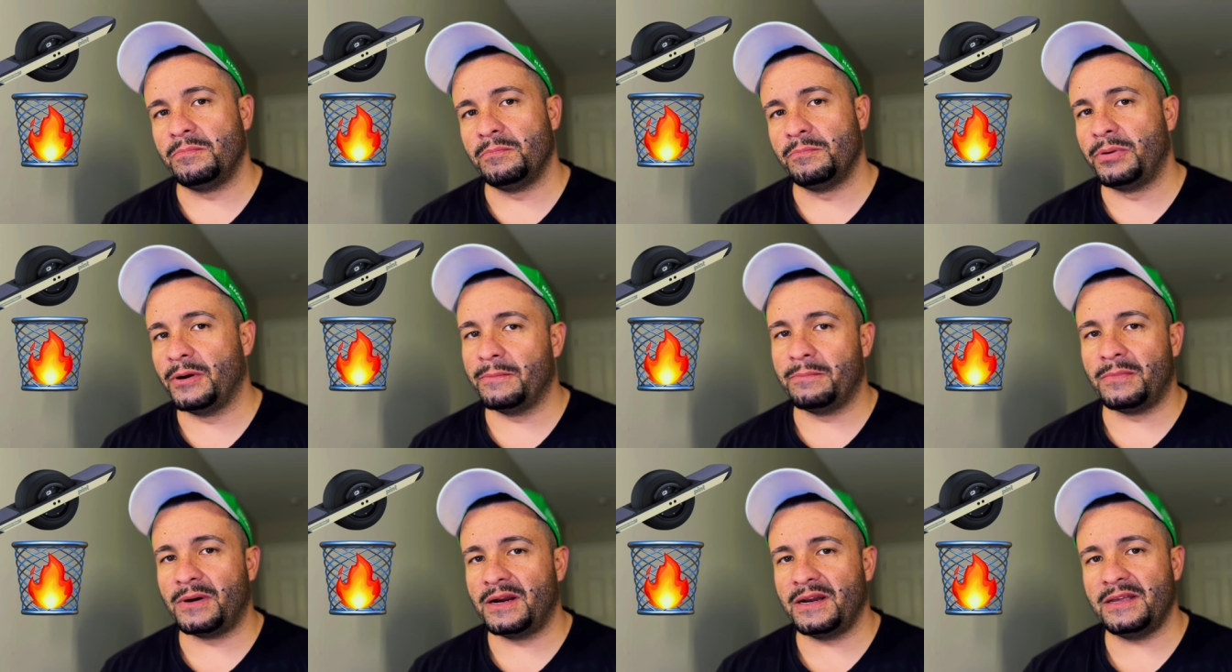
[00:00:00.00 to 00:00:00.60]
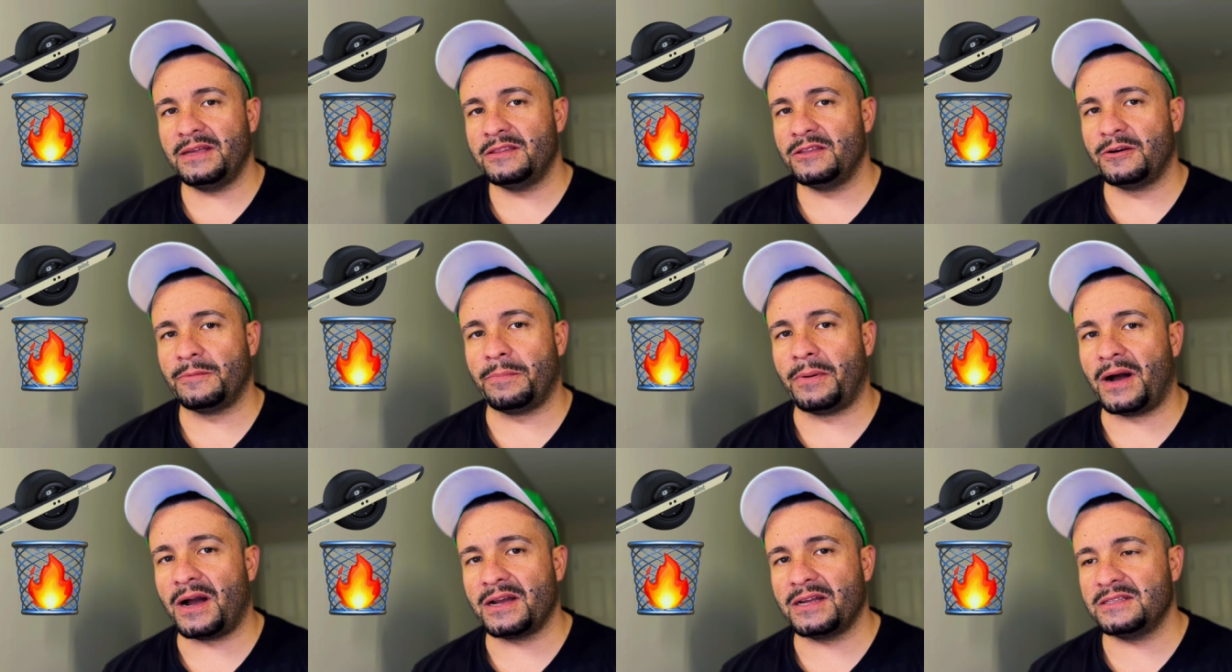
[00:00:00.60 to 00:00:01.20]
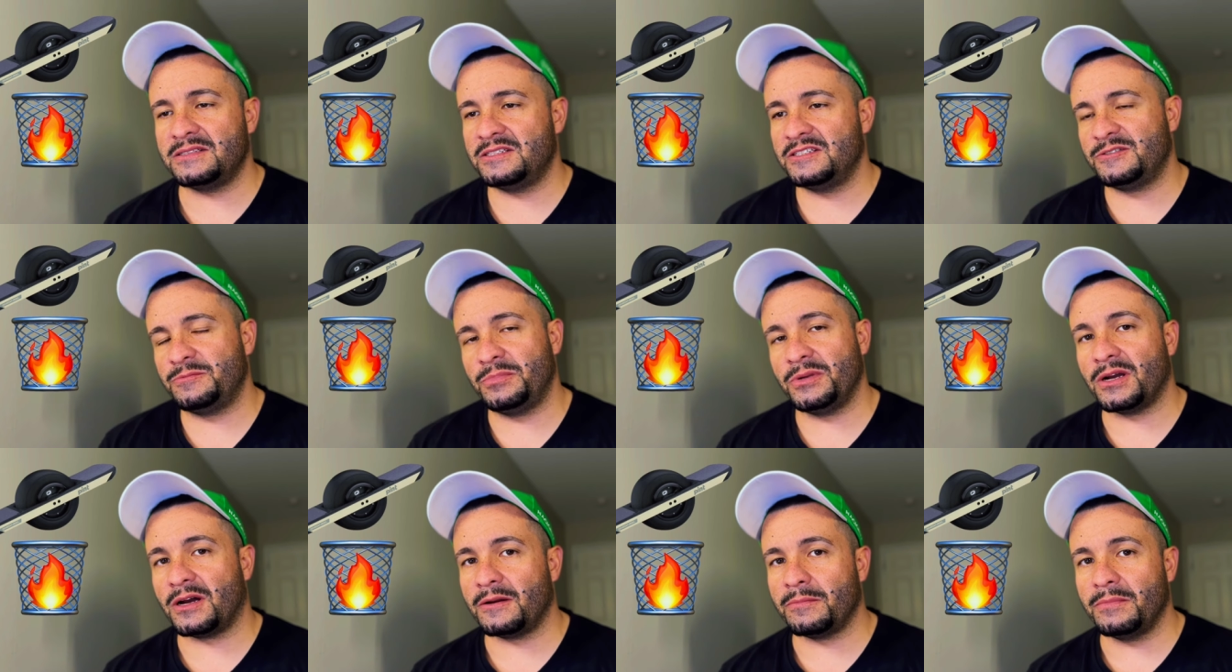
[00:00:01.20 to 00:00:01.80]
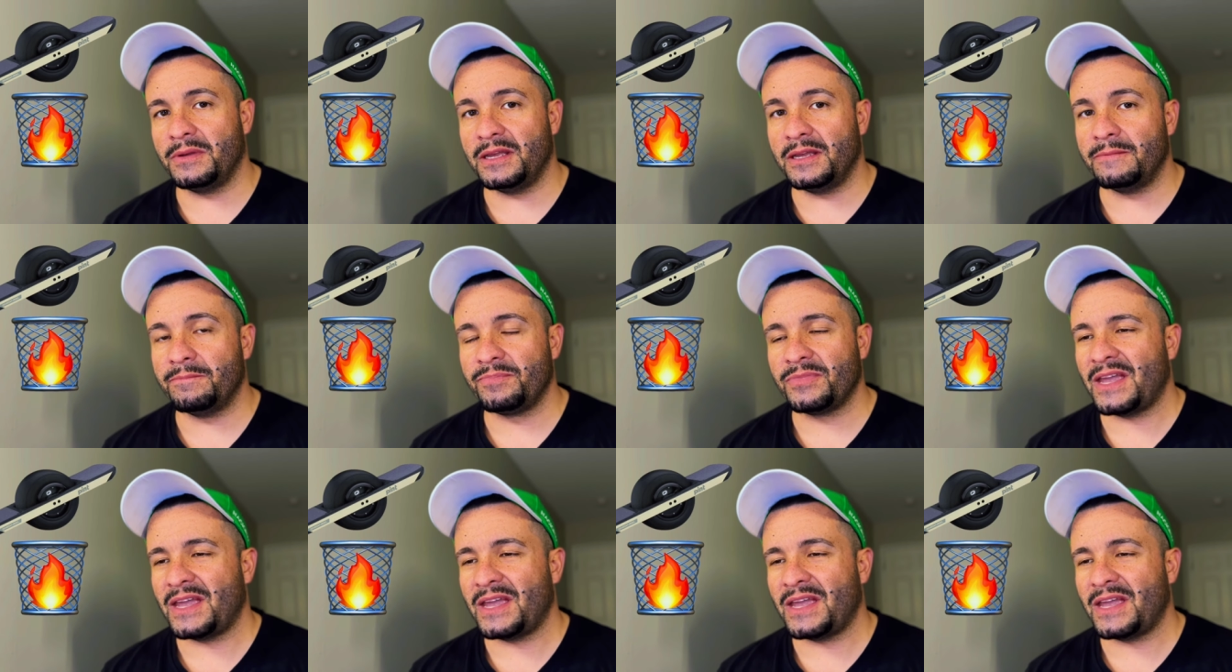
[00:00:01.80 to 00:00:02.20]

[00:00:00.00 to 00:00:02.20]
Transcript: put money in their pockets is beyond me.